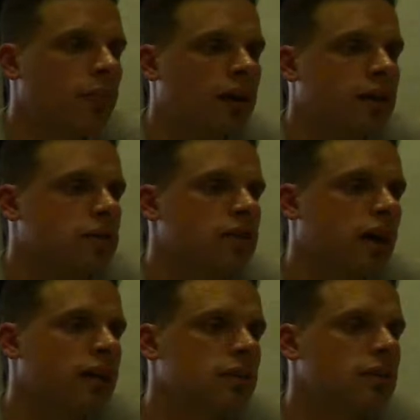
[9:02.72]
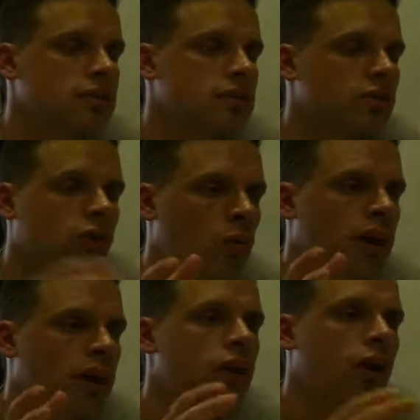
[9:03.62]
might contain 0 or
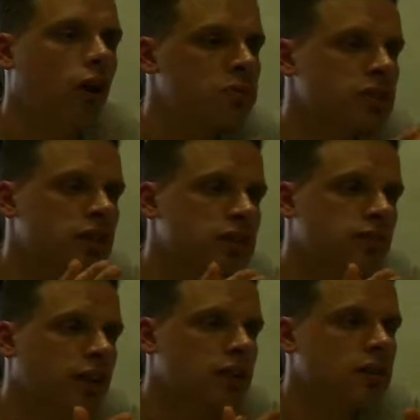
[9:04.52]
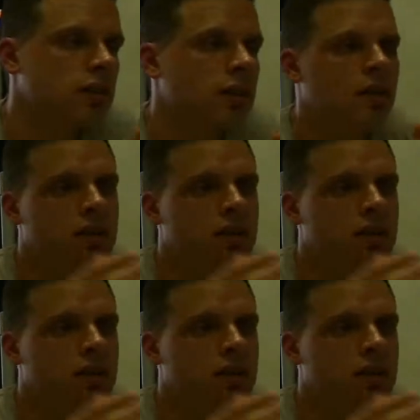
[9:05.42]
1, like option is a functor,